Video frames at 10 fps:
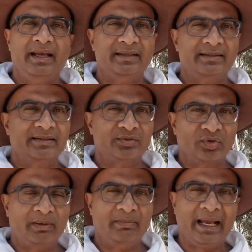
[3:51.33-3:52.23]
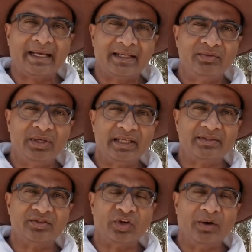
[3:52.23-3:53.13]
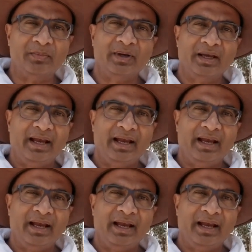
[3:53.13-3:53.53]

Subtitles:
is the solar blanket doing its job.